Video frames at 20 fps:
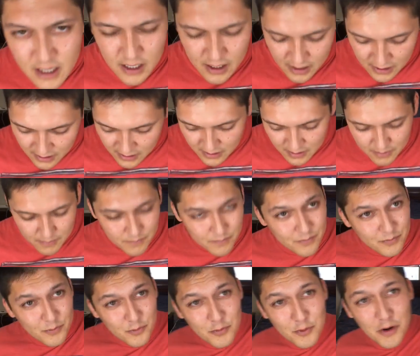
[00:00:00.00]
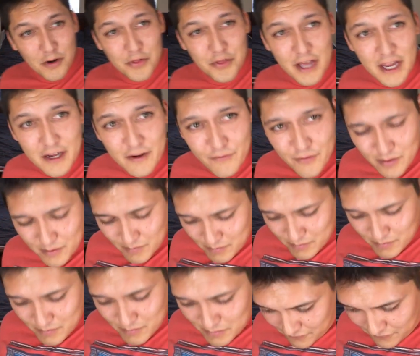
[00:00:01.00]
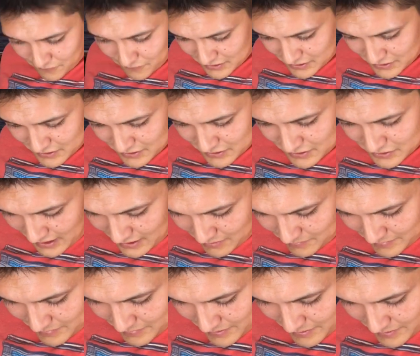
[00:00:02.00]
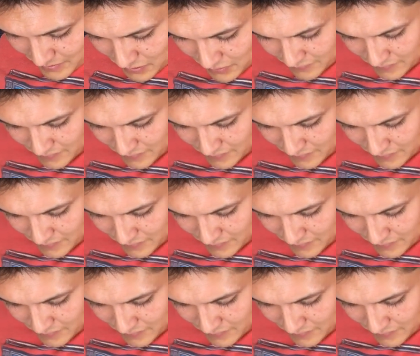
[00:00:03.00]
Well, thank you for the motivation. I'm glad I'm able to motivate